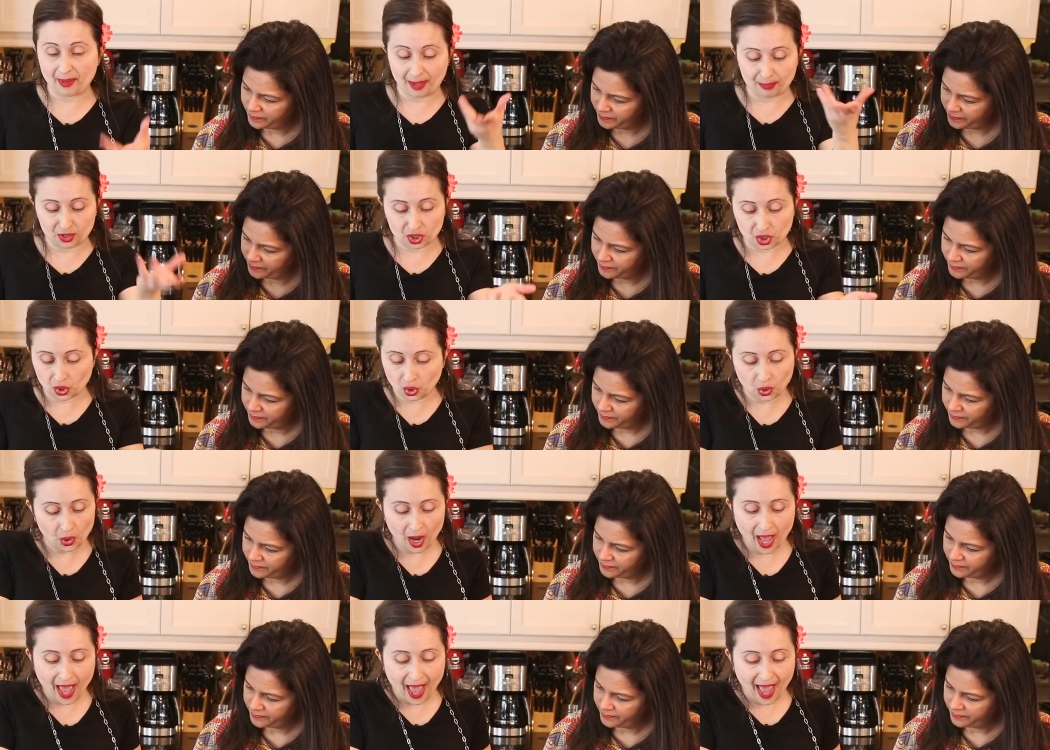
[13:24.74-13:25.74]
Speaker 1: maybe two
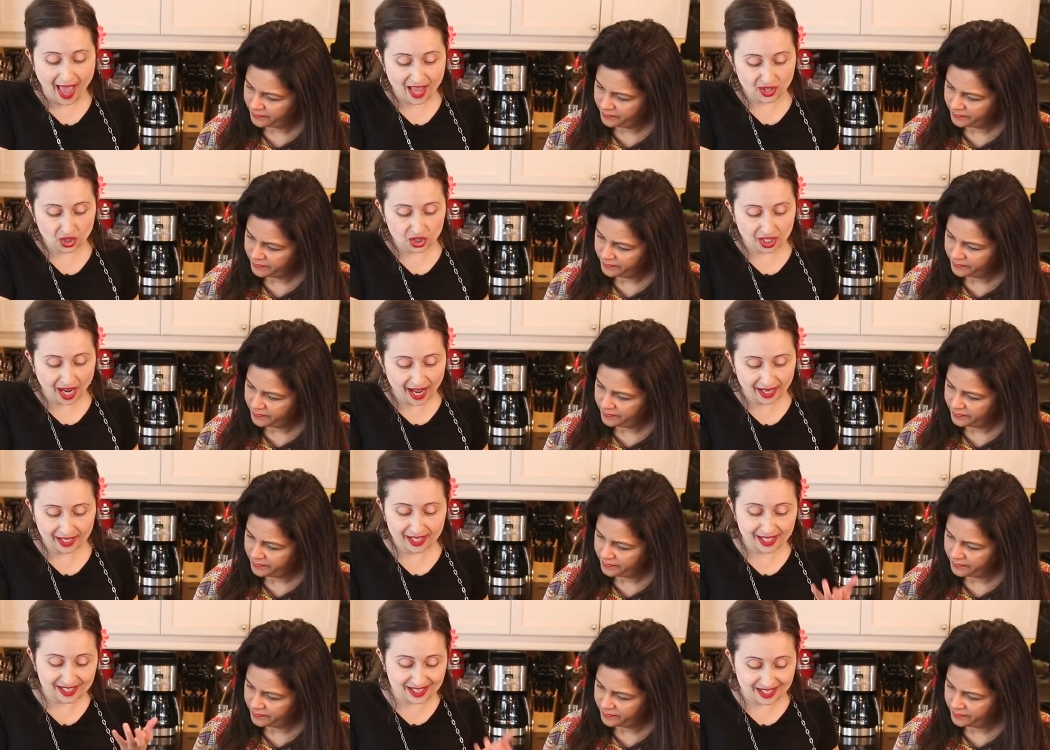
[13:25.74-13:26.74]
and you're done.
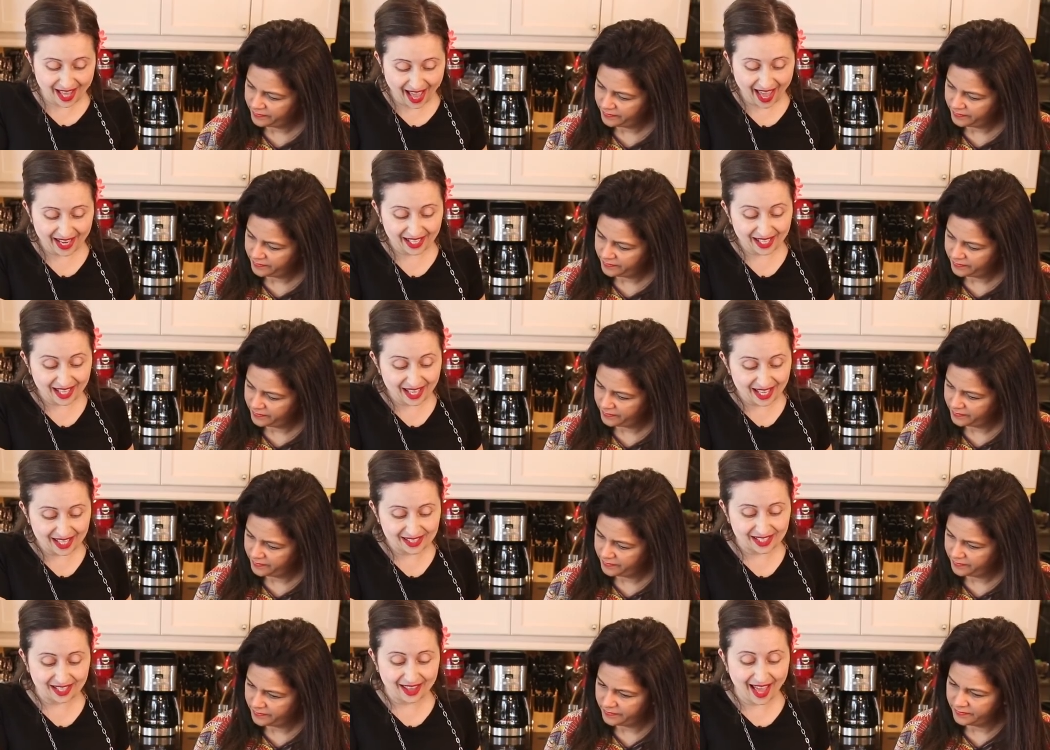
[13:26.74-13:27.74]
It's that
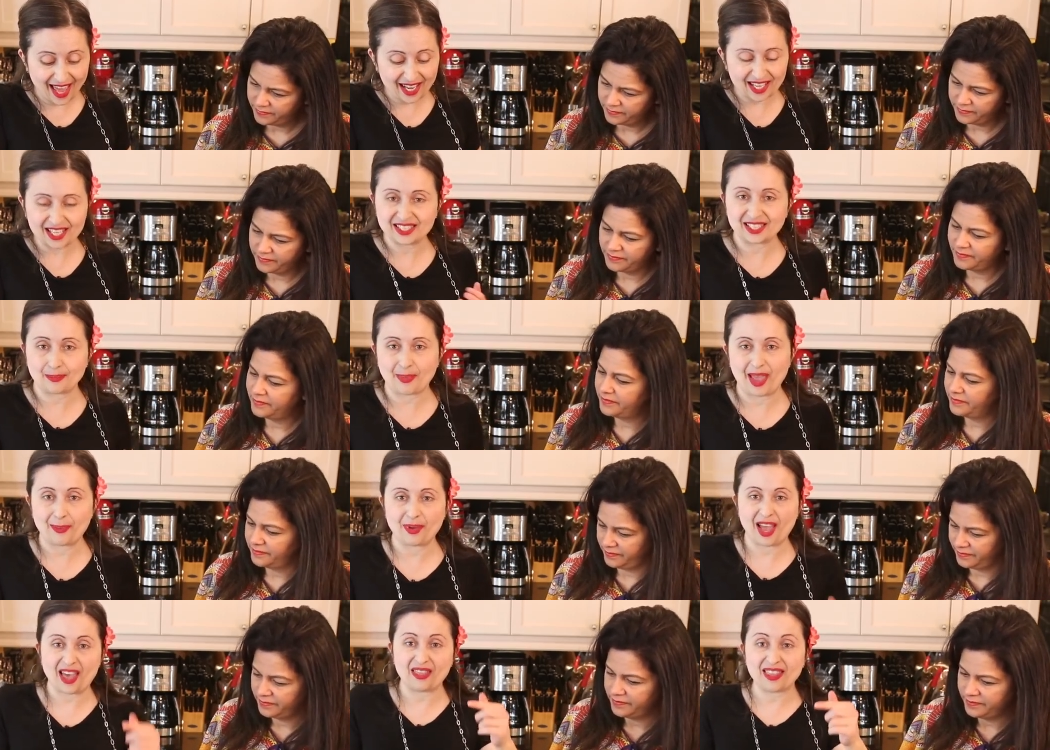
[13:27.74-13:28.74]
easy, that easy,
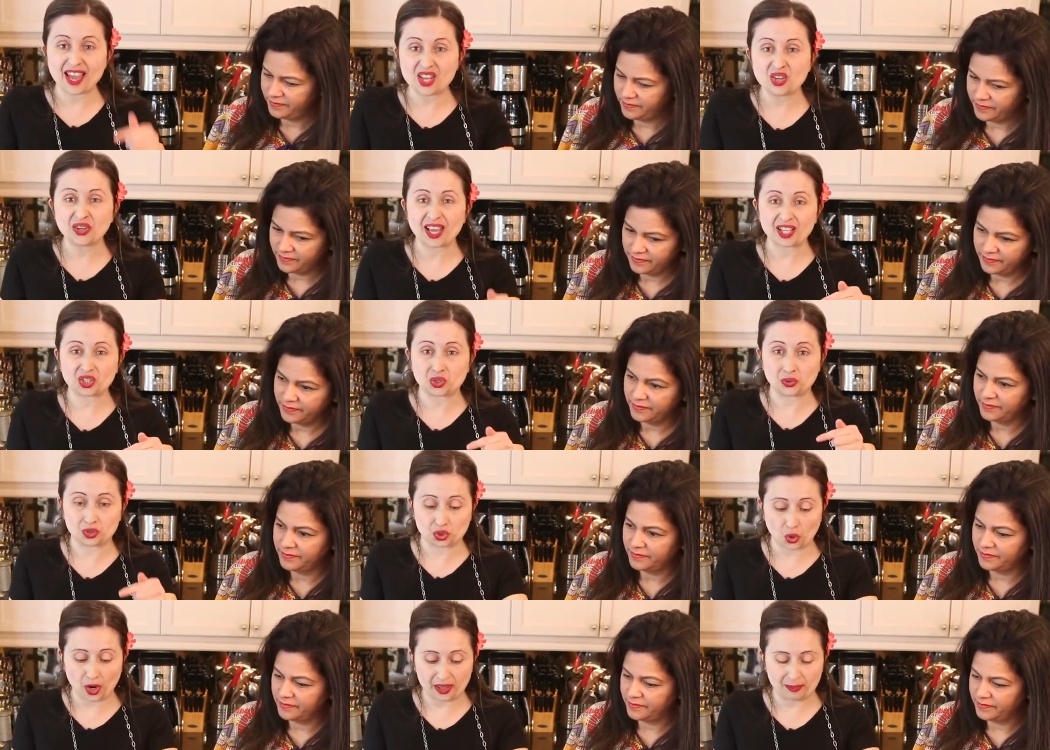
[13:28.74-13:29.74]
baby. And then you get to
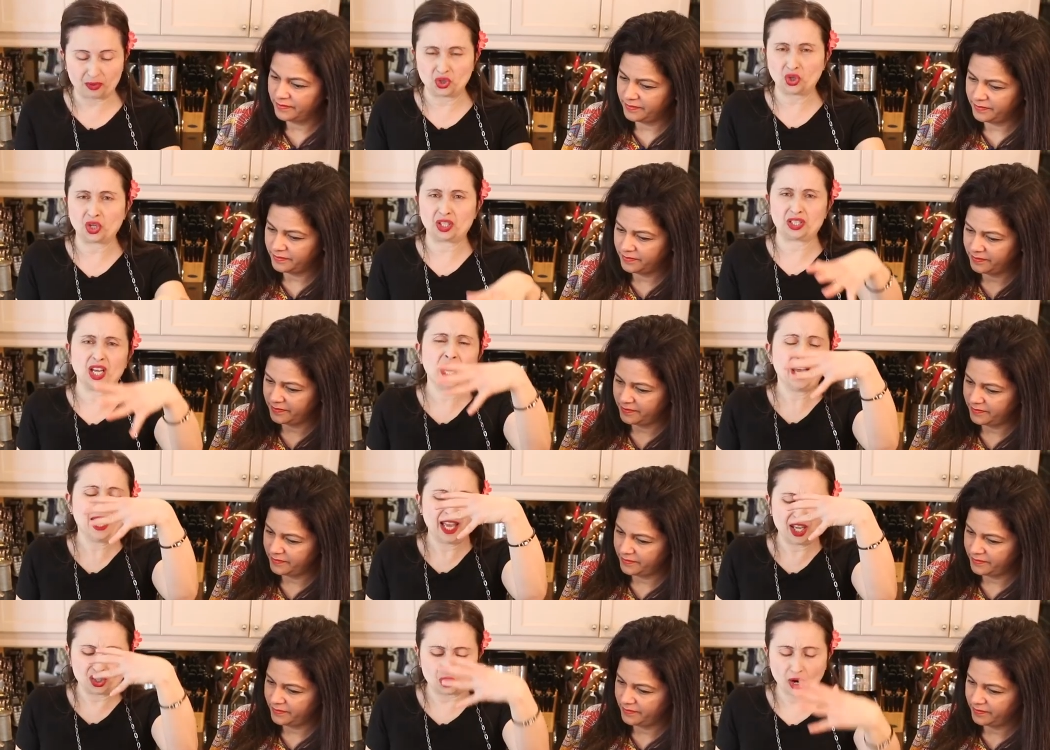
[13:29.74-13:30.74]
enjoy them. You can
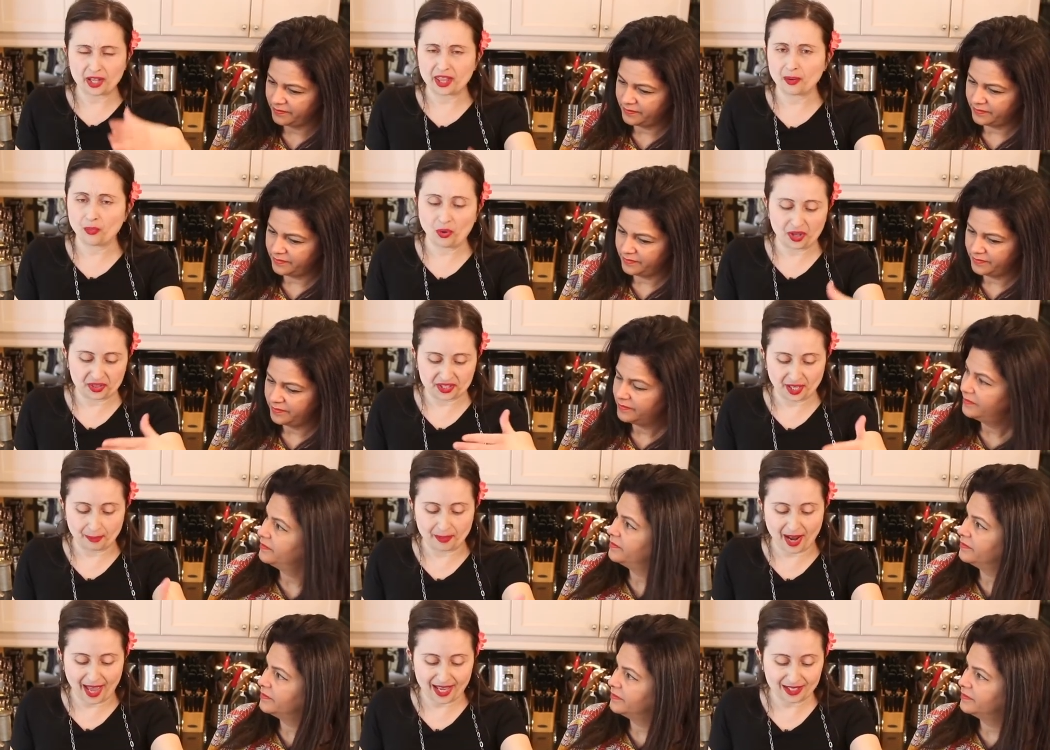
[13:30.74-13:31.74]
enjoy them with
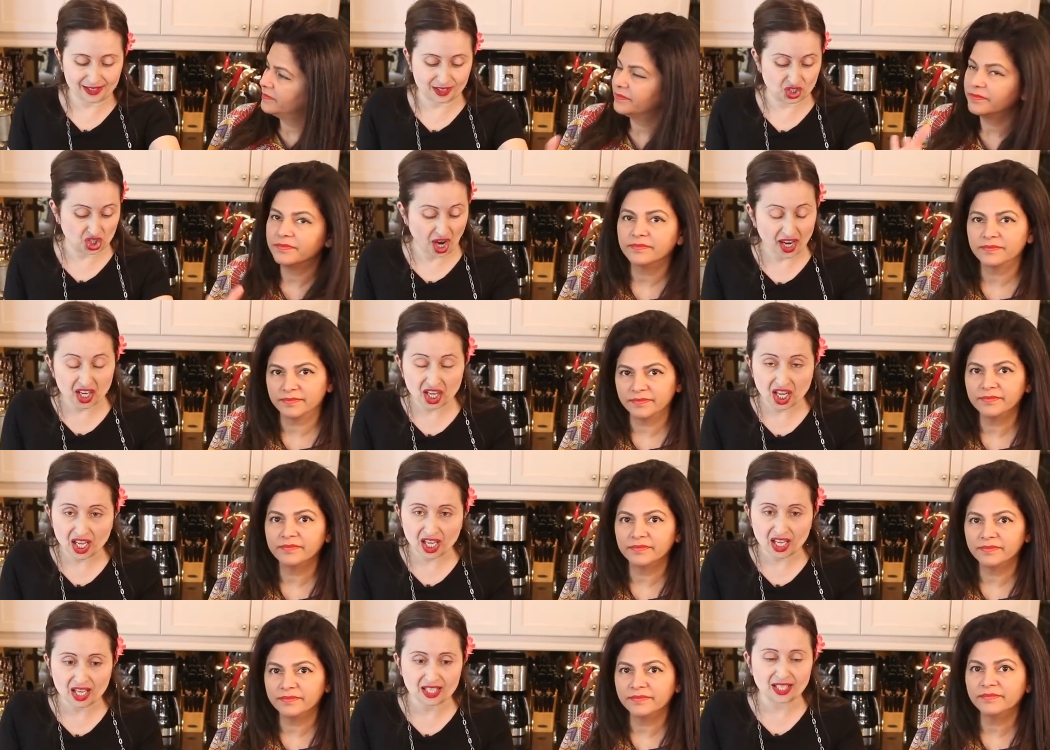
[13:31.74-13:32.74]
some nice
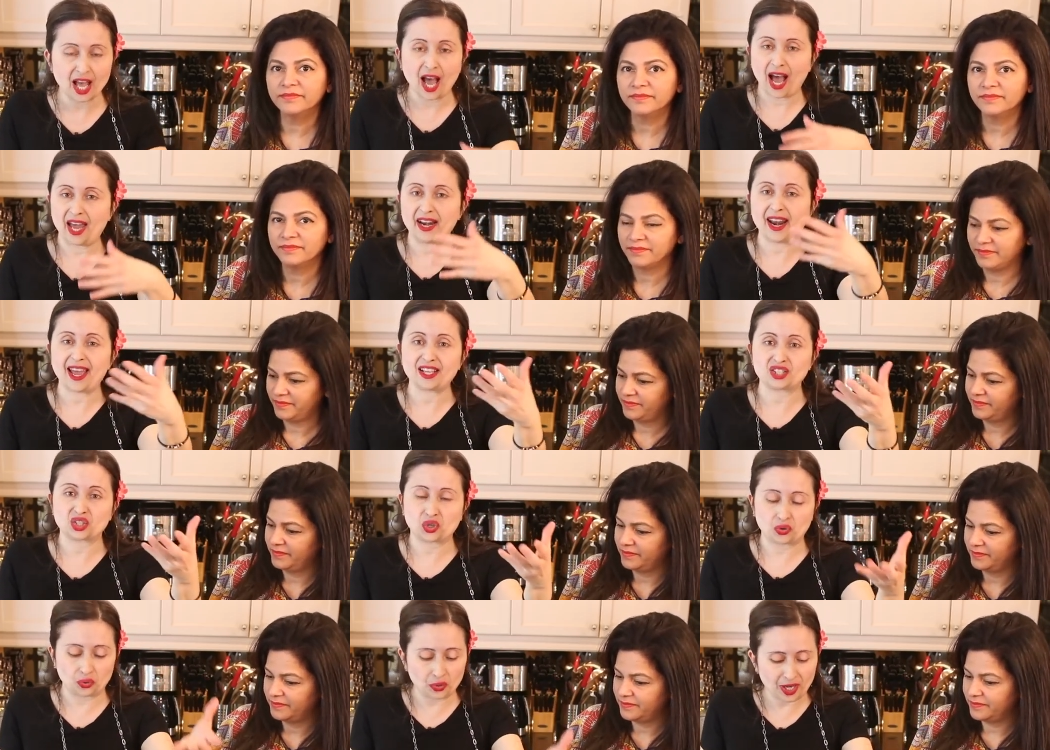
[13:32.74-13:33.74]
chutneys, a nice
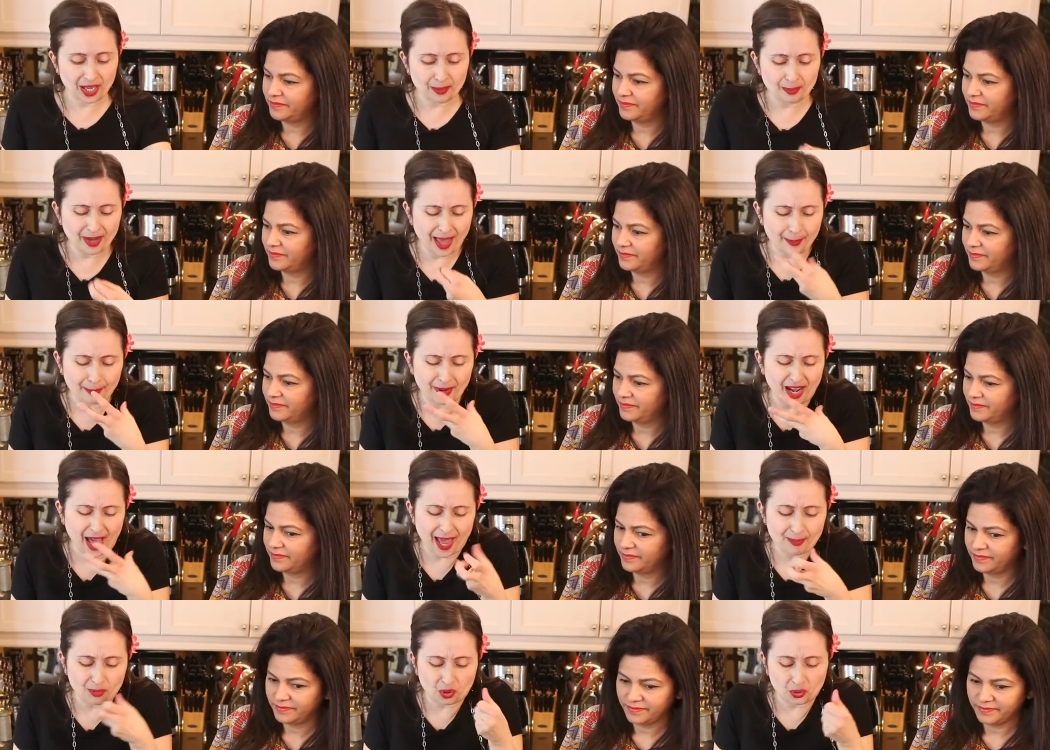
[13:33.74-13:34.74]
cream, lime